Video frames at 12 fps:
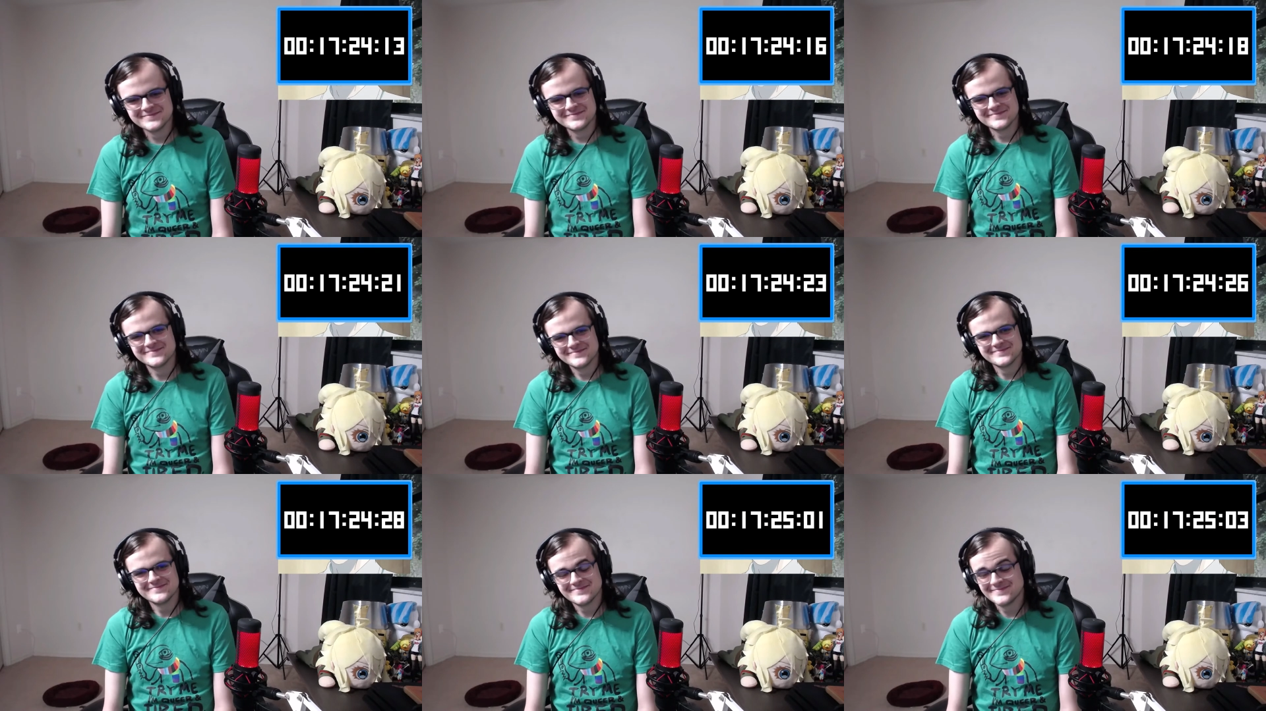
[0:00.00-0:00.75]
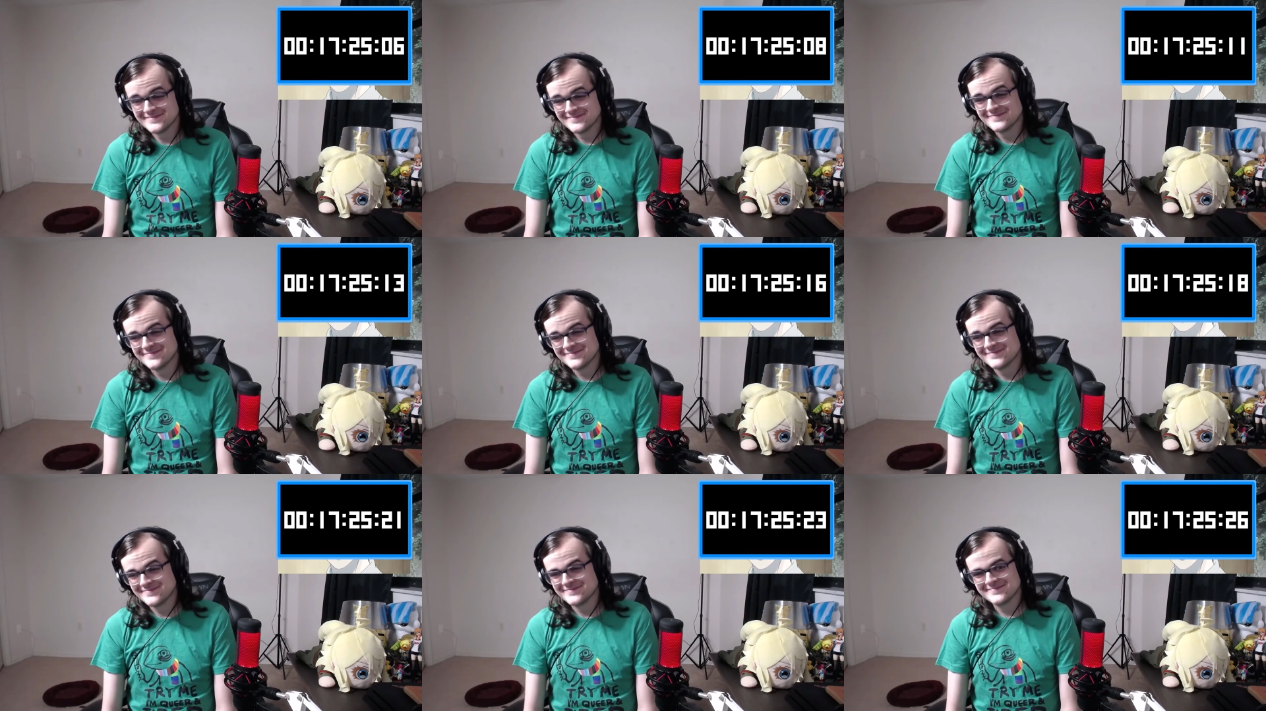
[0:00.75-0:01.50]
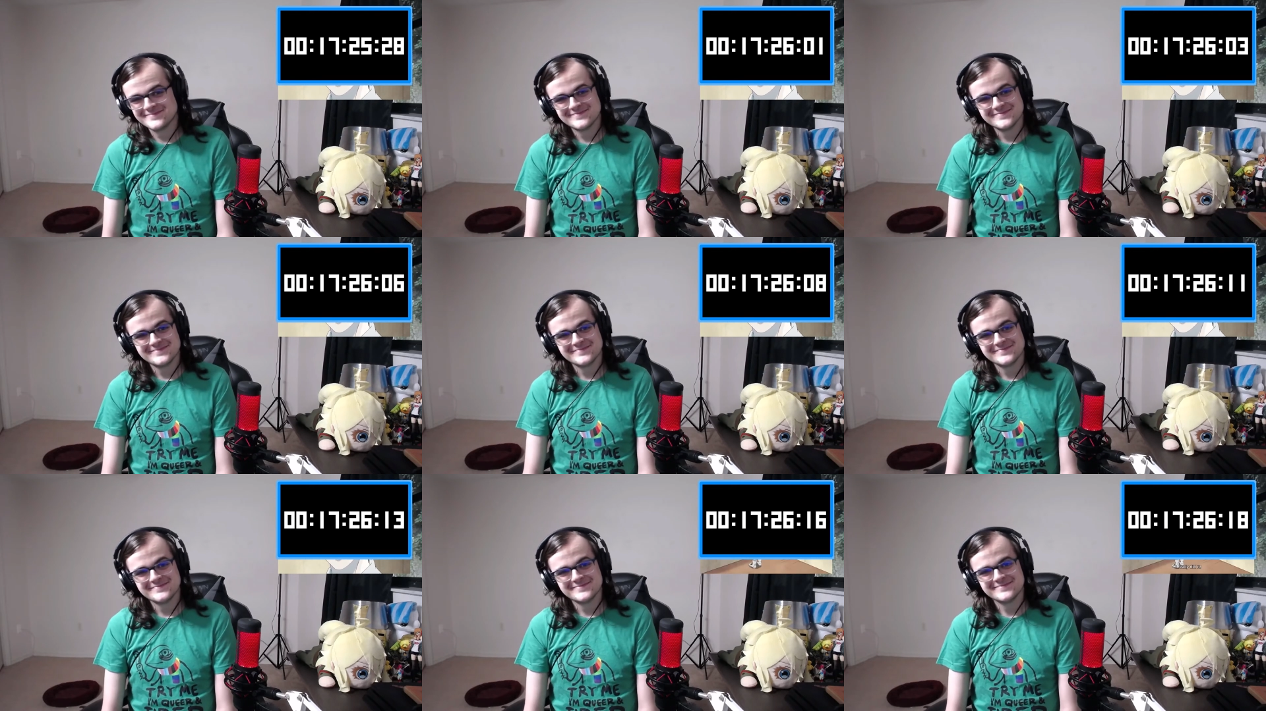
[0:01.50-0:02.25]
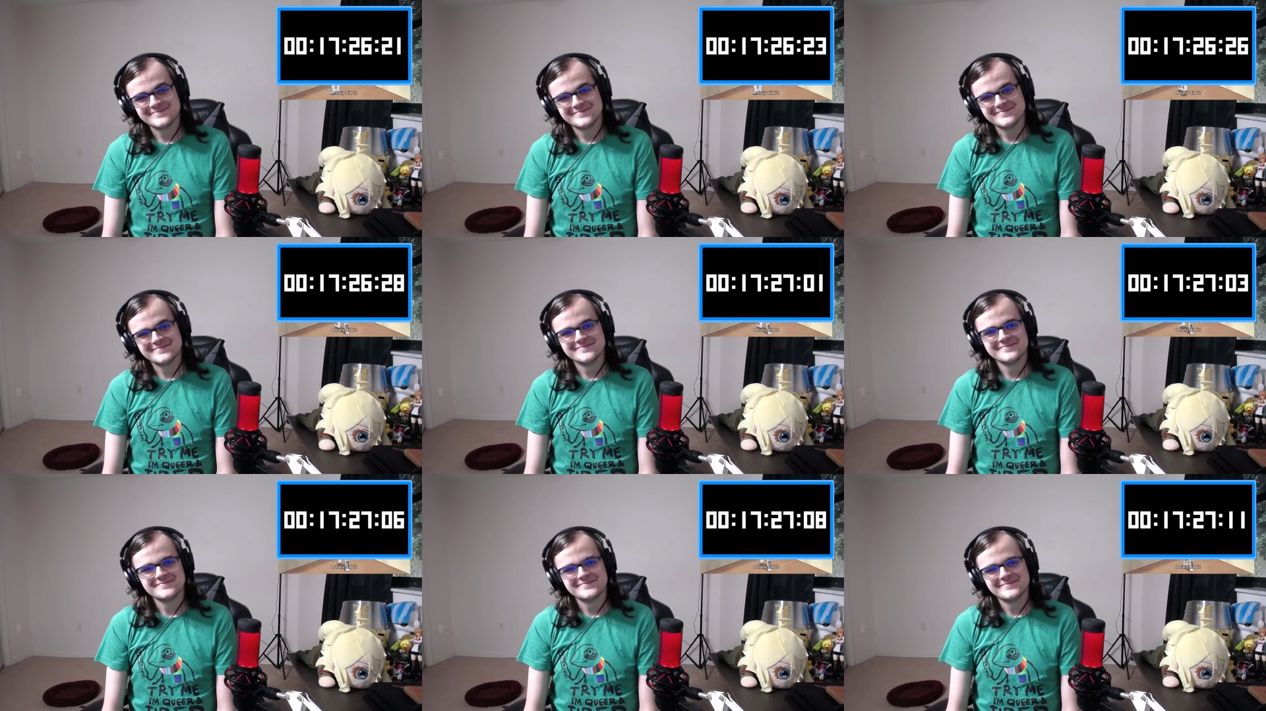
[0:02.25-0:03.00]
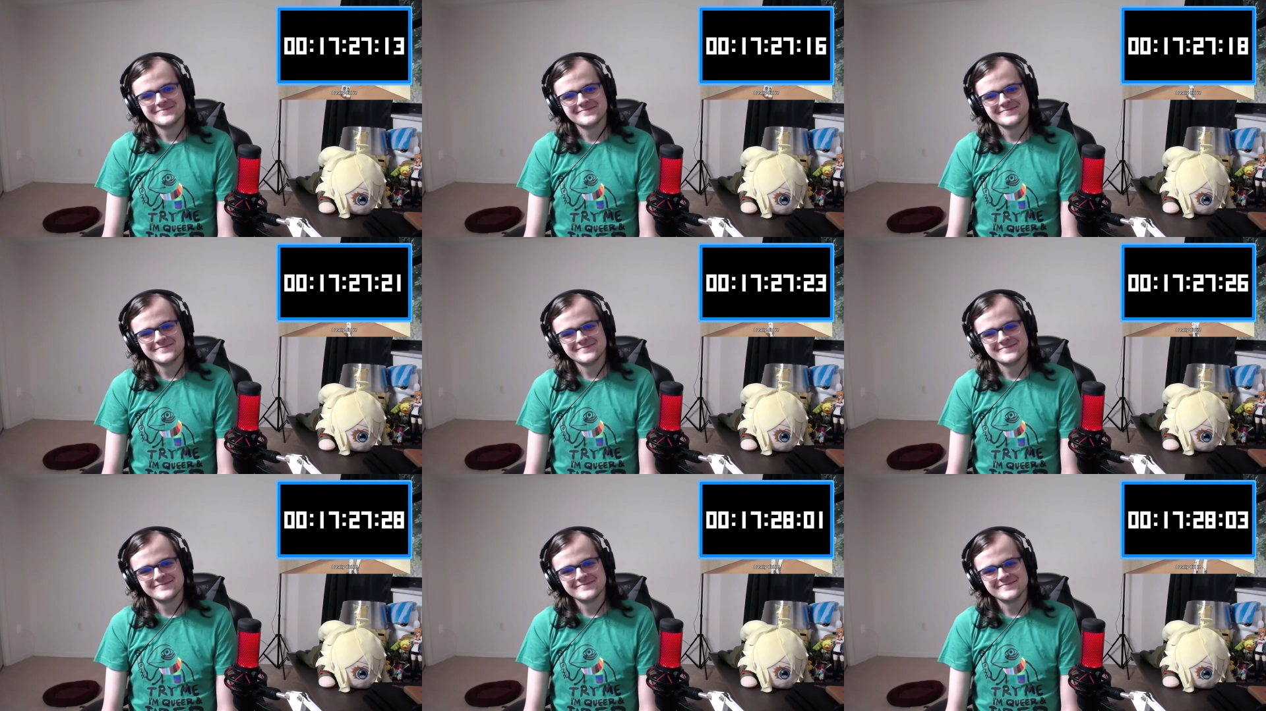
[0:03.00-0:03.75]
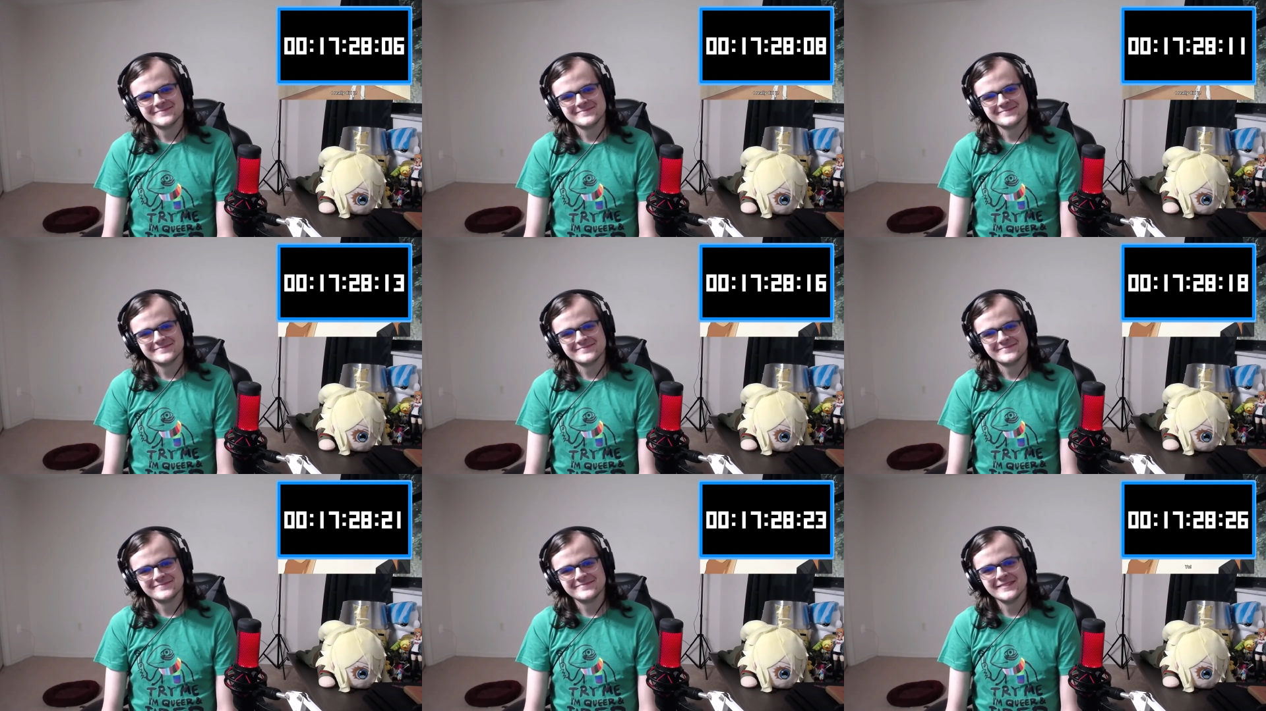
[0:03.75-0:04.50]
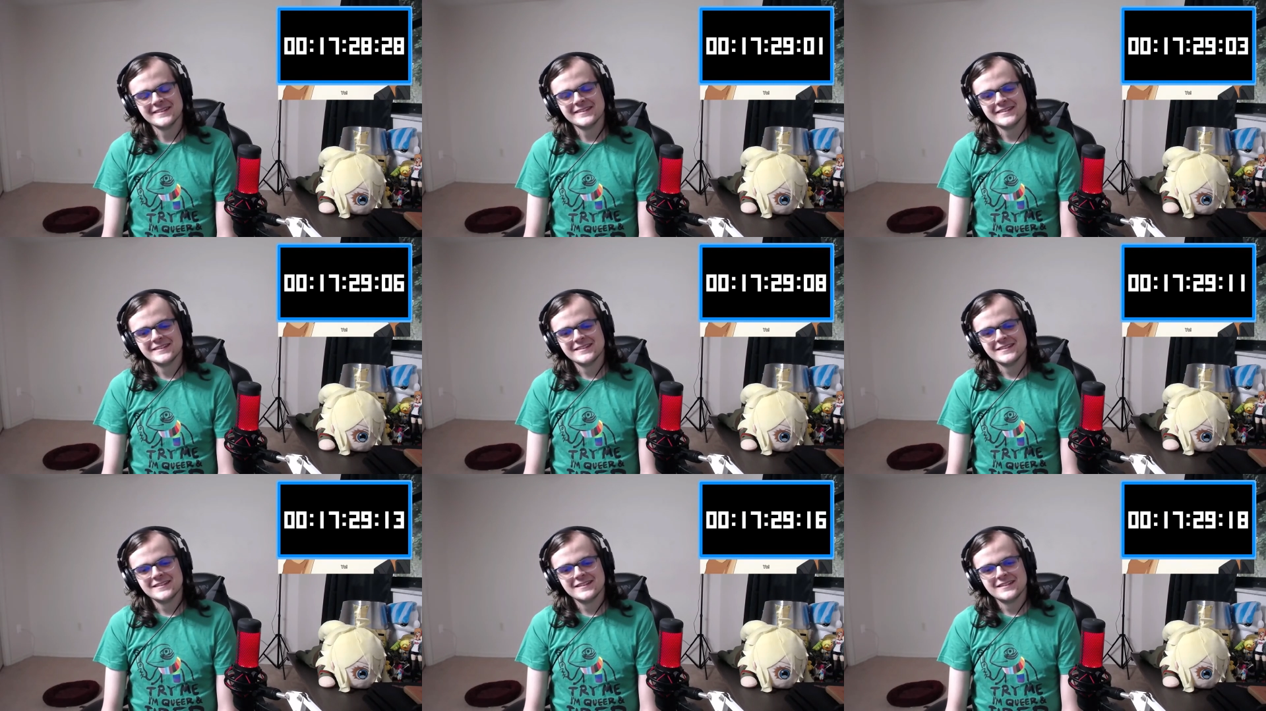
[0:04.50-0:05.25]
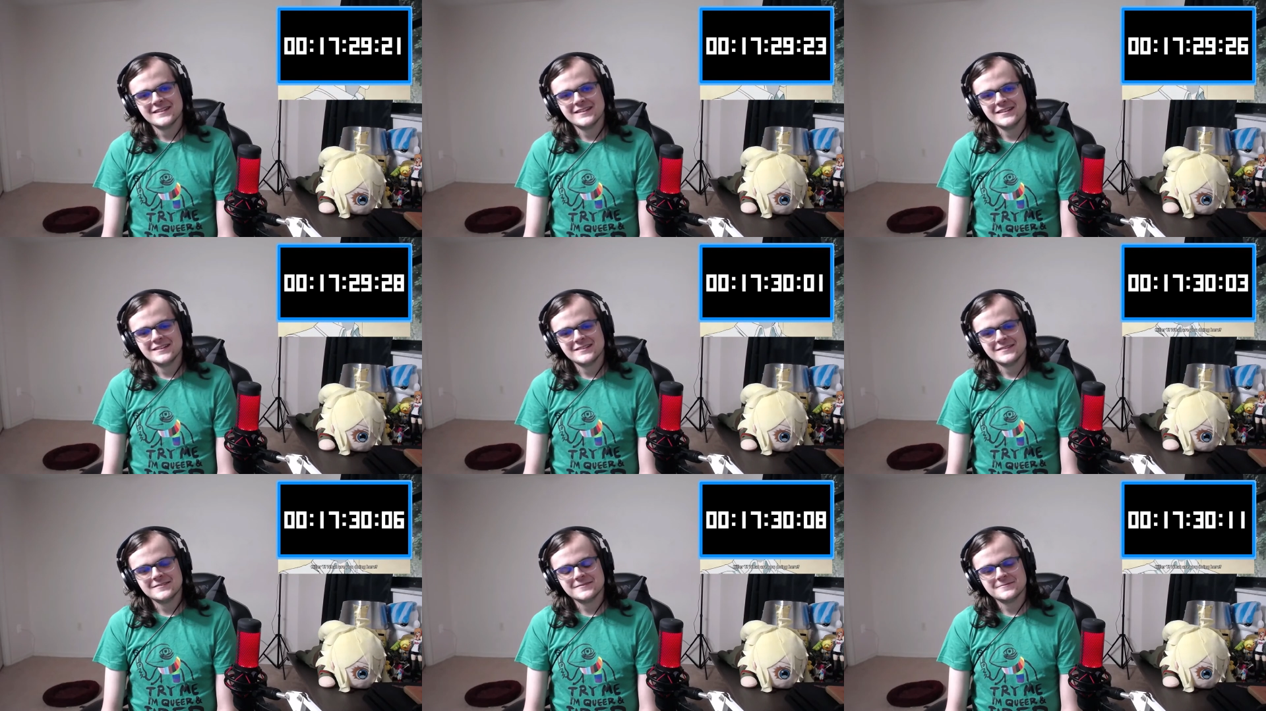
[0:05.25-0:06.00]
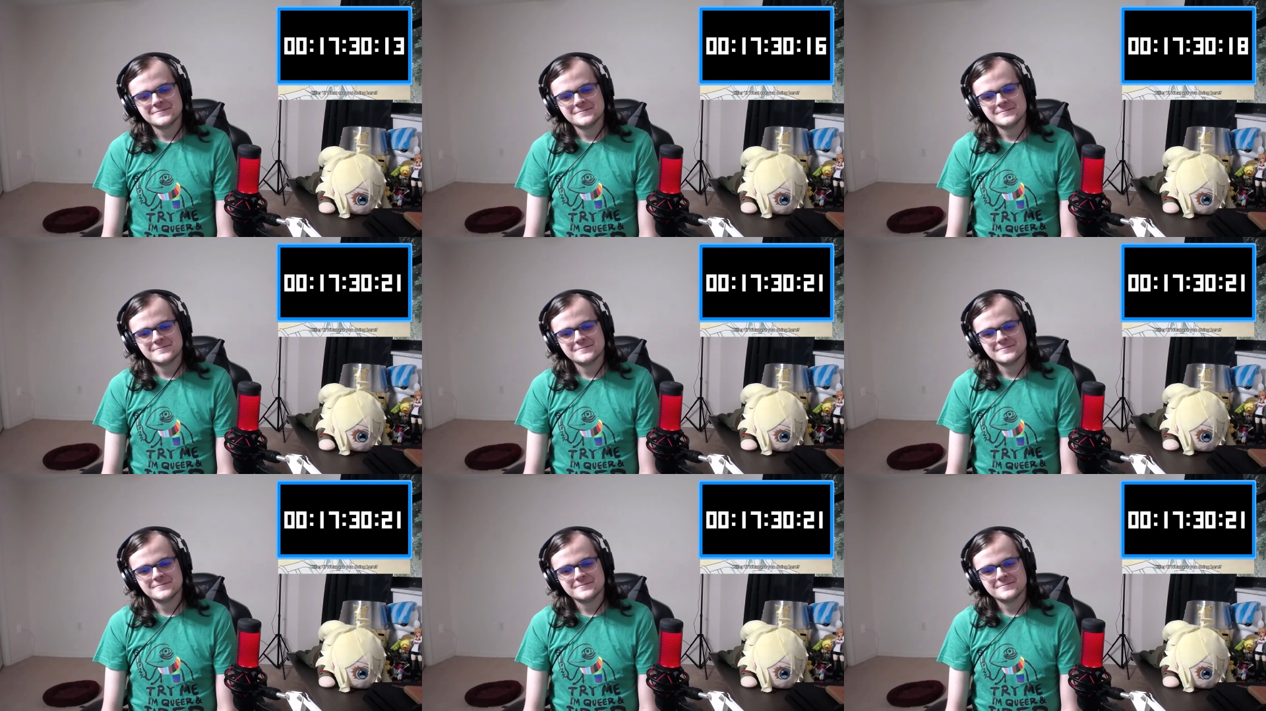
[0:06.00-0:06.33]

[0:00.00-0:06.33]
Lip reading: No one is speaking in this clip.